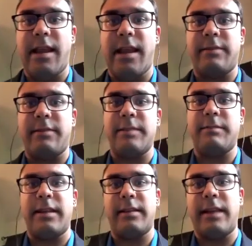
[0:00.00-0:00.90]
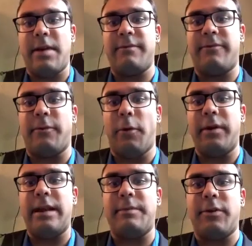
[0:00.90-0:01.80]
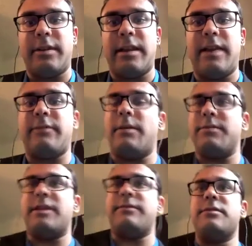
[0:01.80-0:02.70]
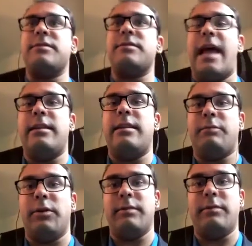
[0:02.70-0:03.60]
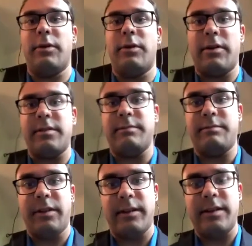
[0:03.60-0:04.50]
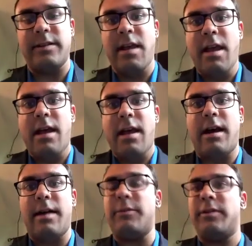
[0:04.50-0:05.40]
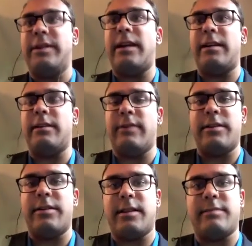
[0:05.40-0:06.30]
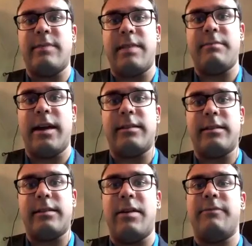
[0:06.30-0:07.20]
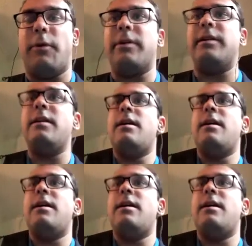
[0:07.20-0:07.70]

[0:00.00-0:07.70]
And by the time I'm 40, I'm going to have Thomas Jefferson and Napoleon Bonaparte's abilities. I'm going to be an ideal Renaissance man by the time I'm 40.